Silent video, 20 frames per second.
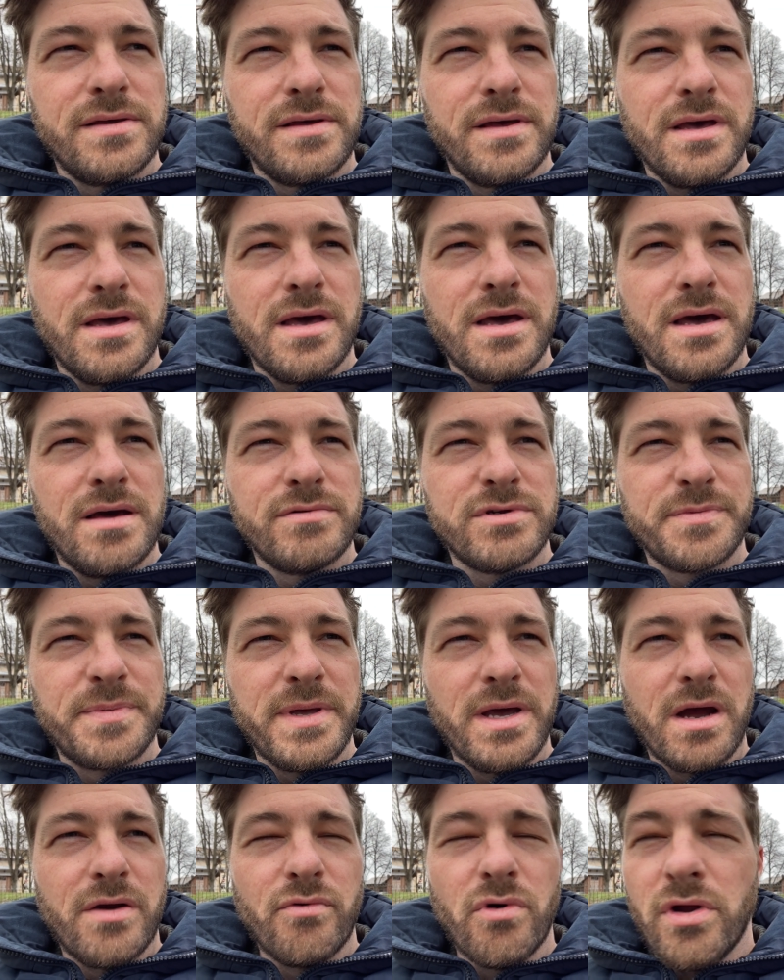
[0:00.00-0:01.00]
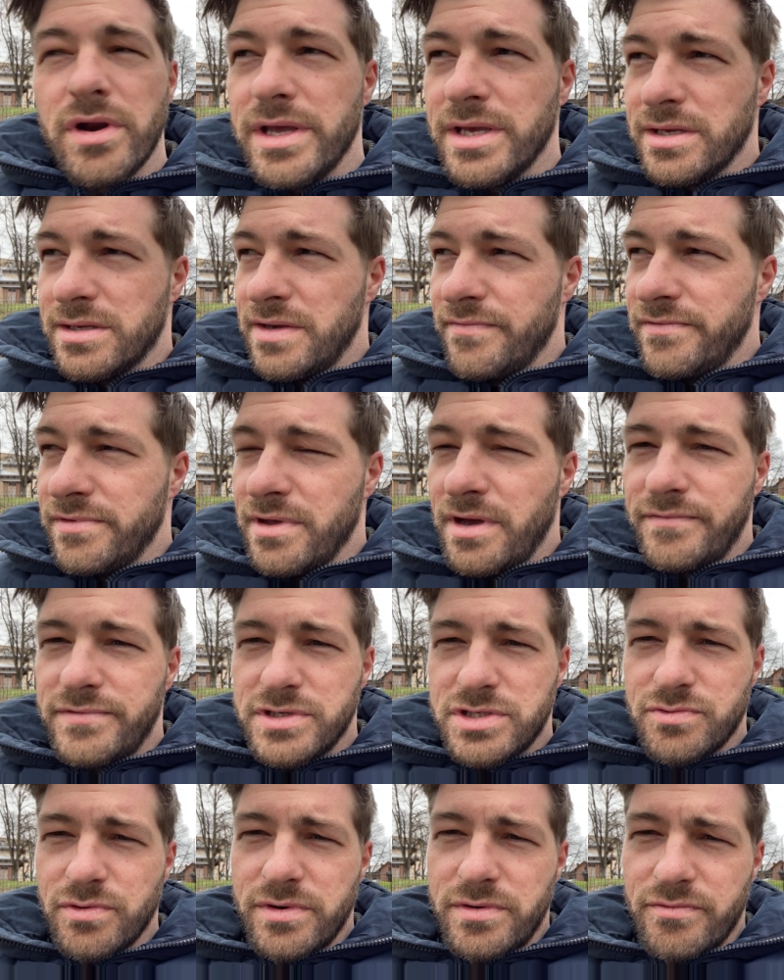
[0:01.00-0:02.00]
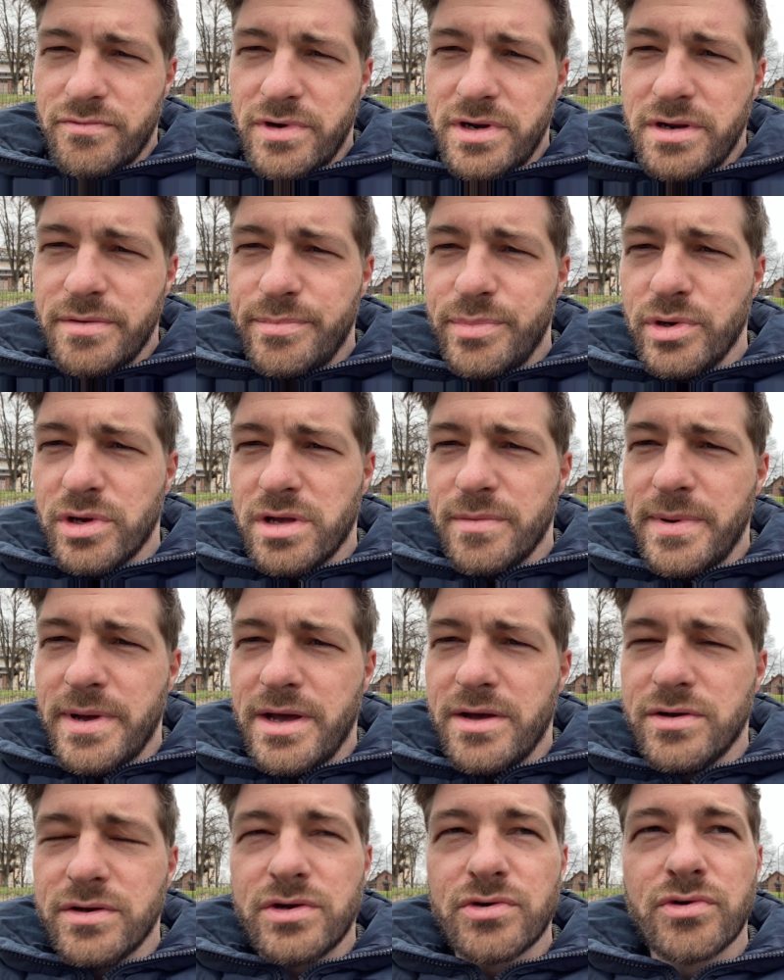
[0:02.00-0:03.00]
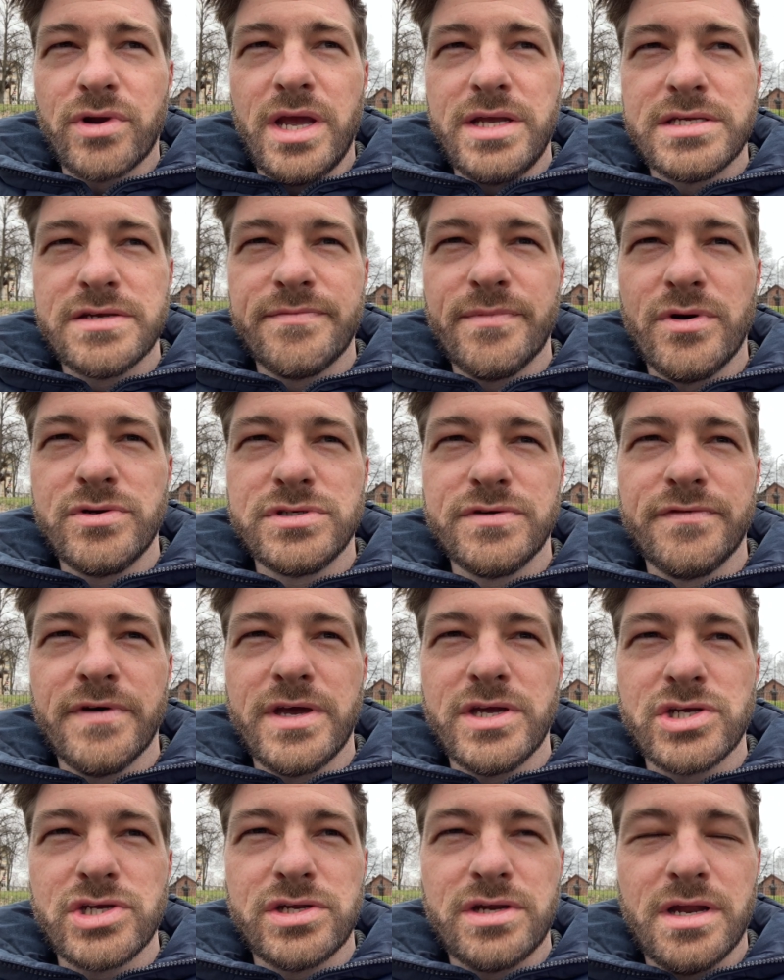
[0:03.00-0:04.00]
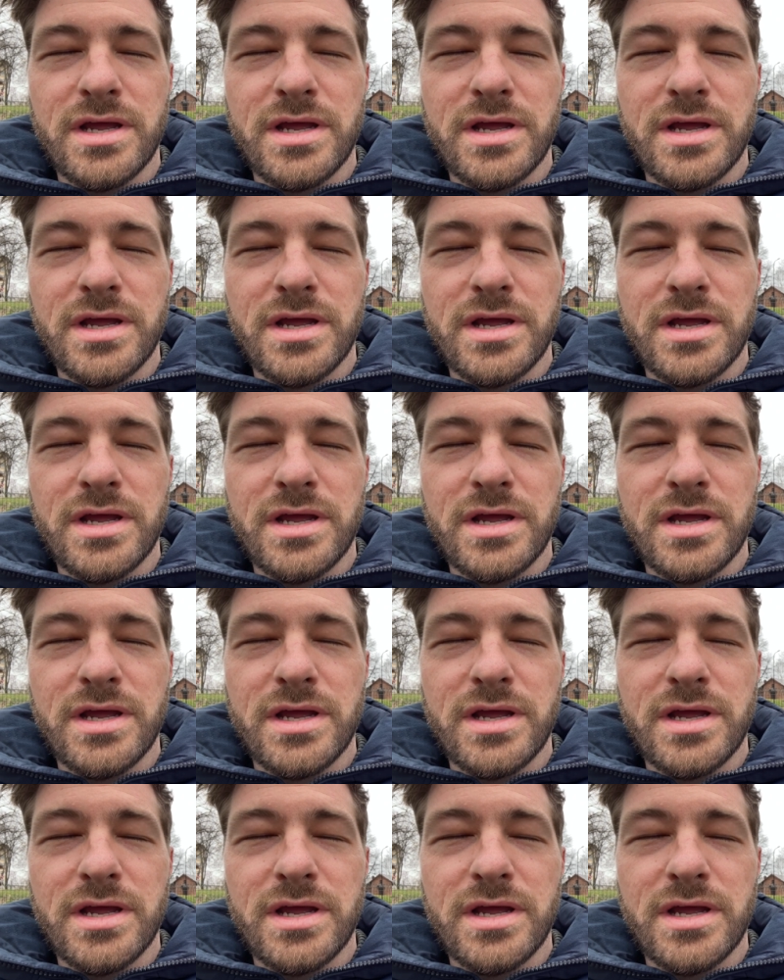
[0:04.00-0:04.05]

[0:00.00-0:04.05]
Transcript: which is a bit ironic given that I've just written a book about creative motivation.